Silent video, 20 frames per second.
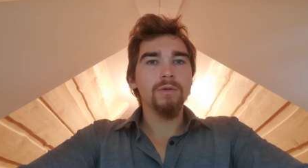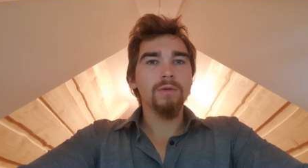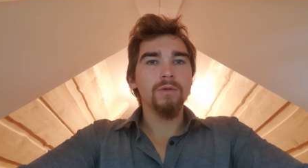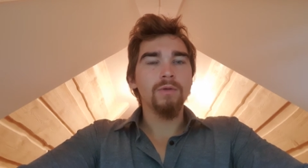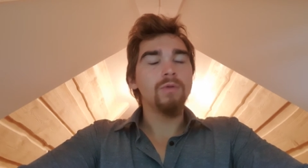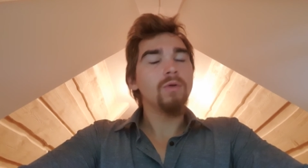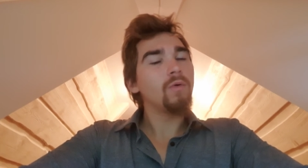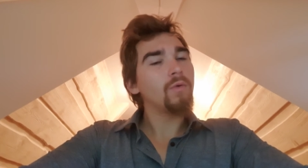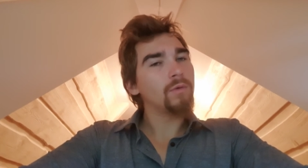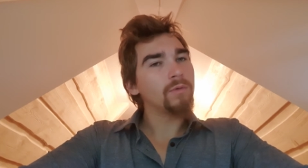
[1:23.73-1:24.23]

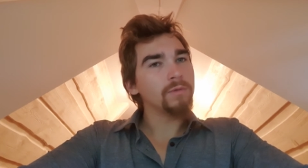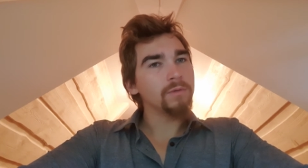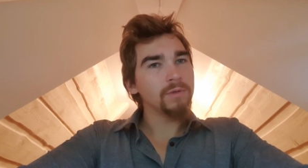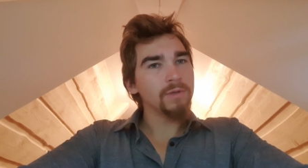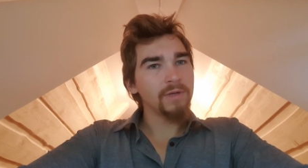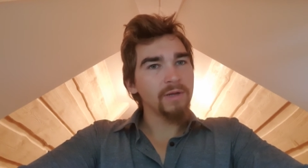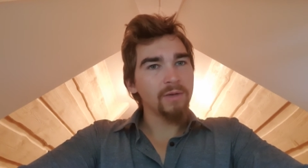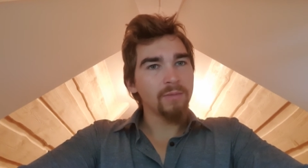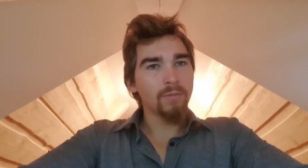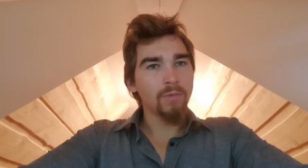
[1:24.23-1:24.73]
you don't want
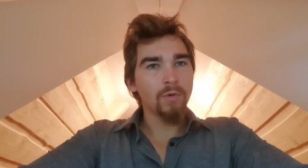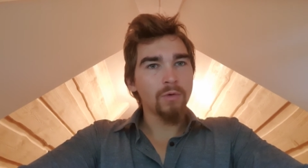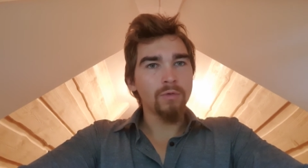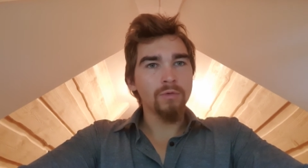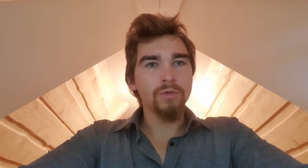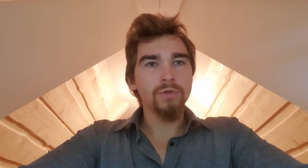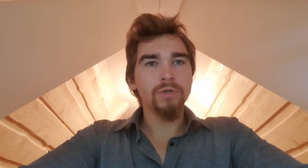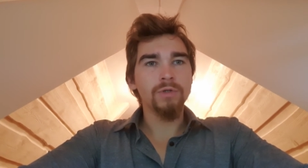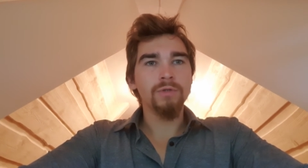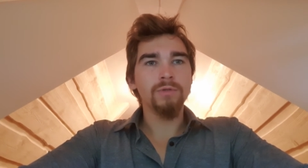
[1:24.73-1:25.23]
the
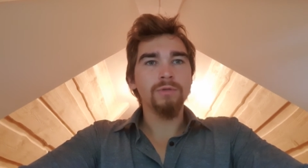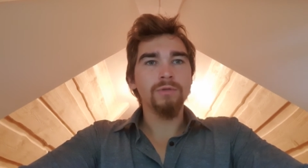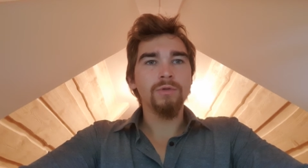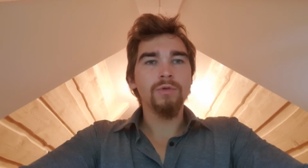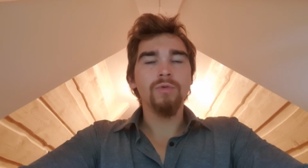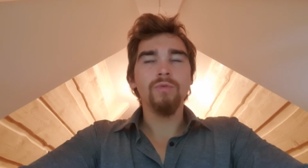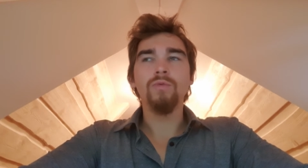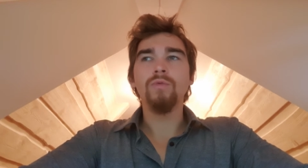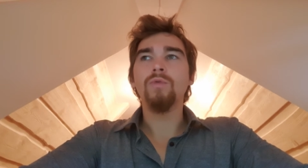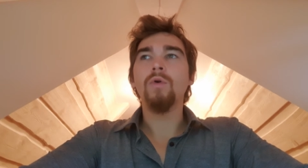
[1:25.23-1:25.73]
emotion
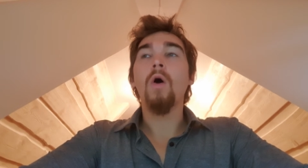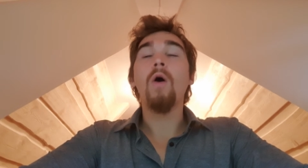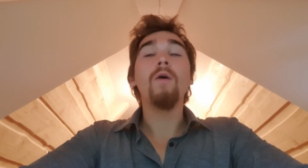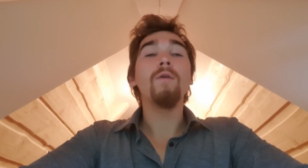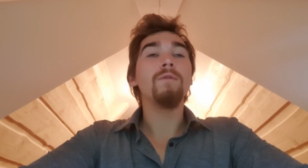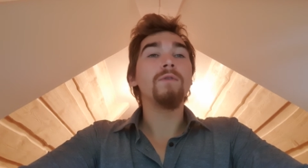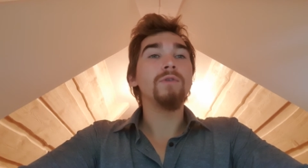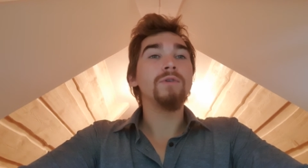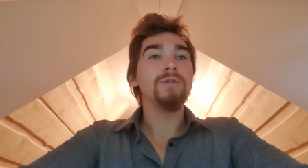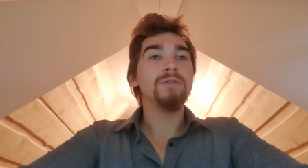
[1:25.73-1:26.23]
to
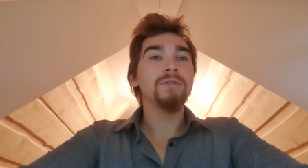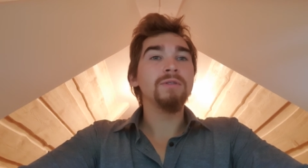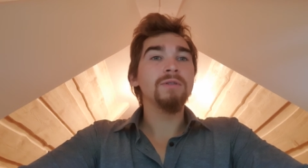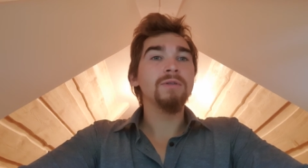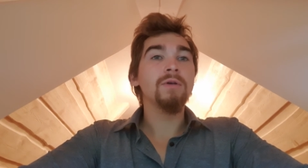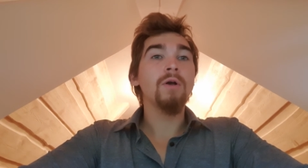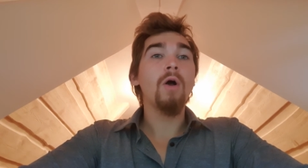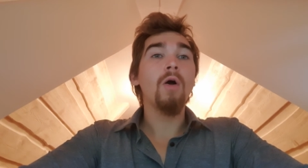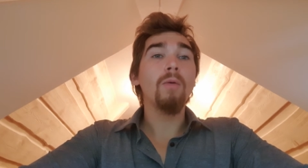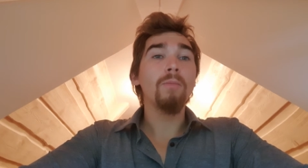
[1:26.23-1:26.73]

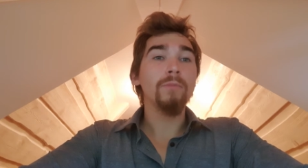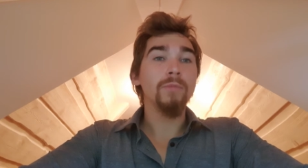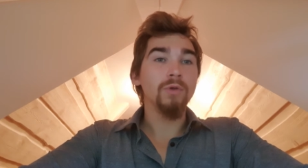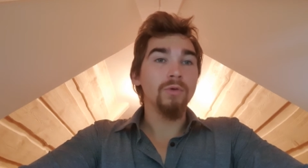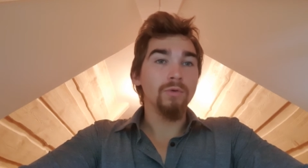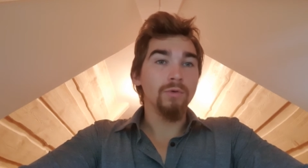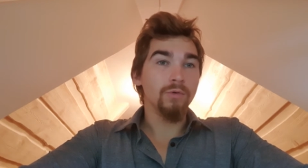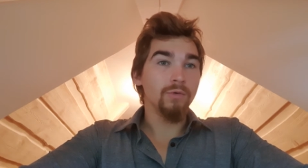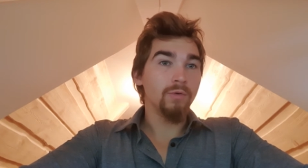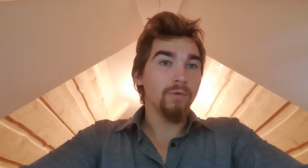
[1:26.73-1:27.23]
overcome
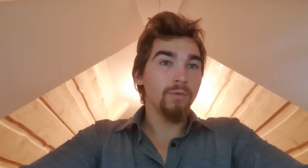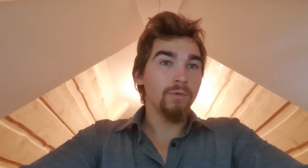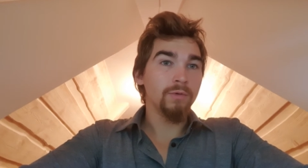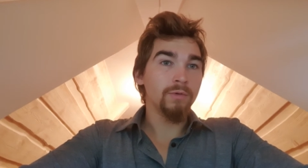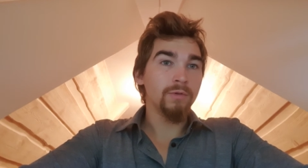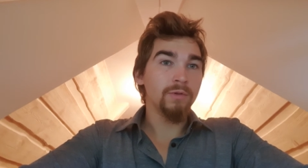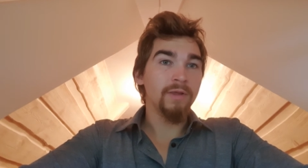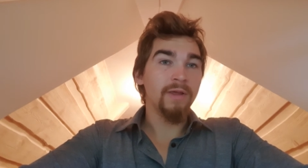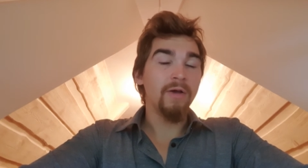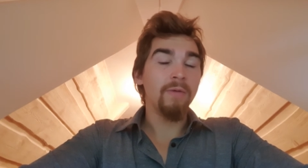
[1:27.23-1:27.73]
you. You don't
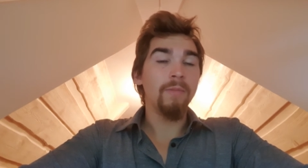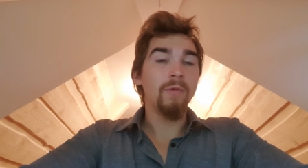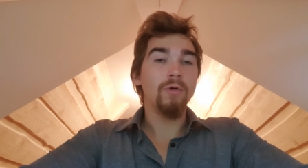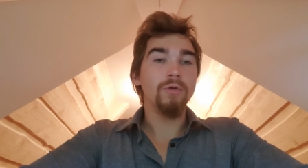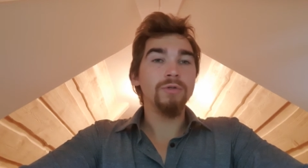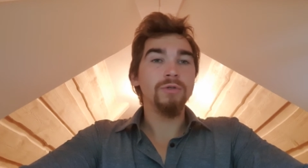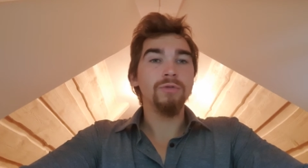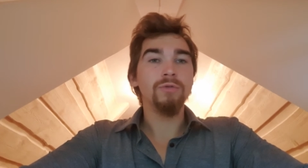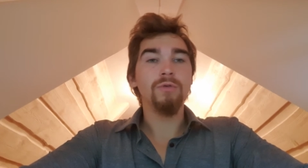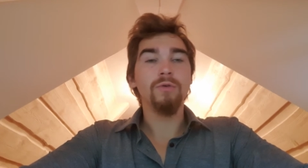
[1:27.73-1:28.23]
want the
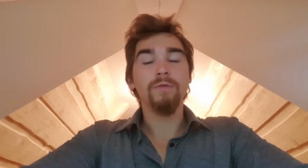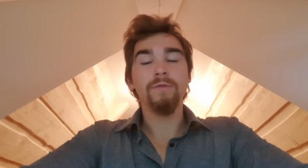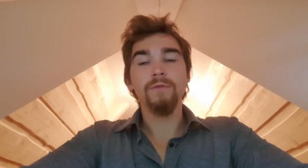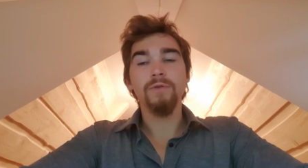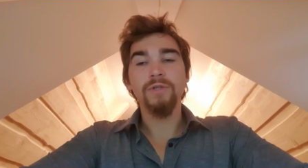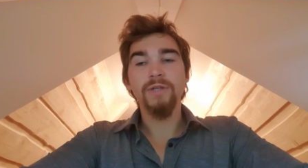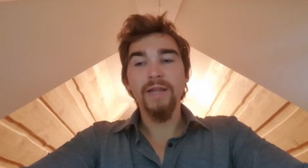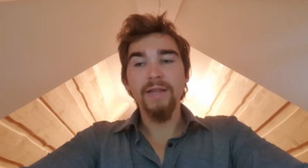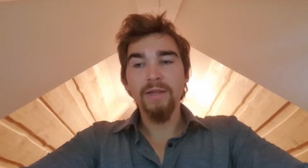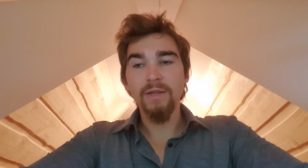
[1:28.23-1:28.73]
emotion to
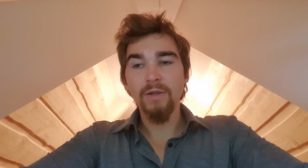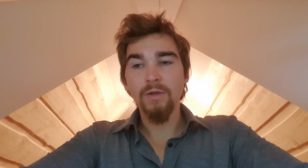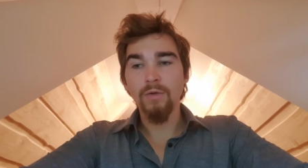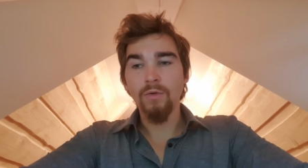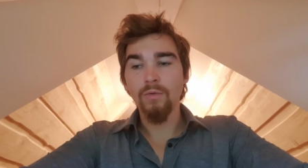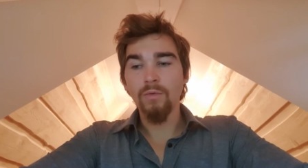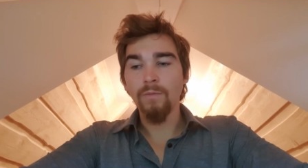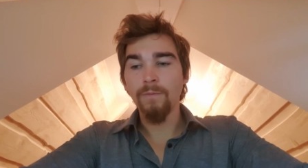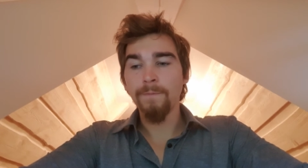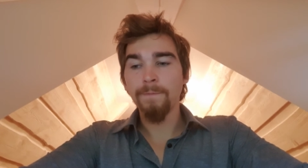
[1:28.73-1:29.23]
overtake
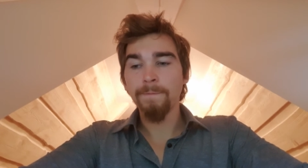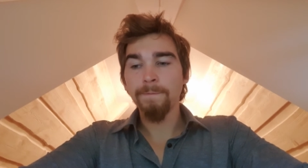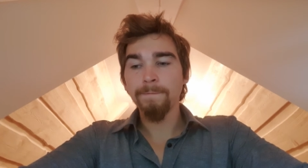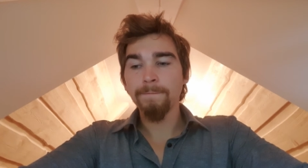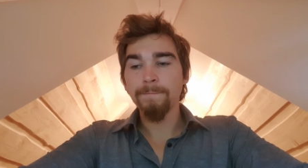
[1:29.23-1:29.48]
you.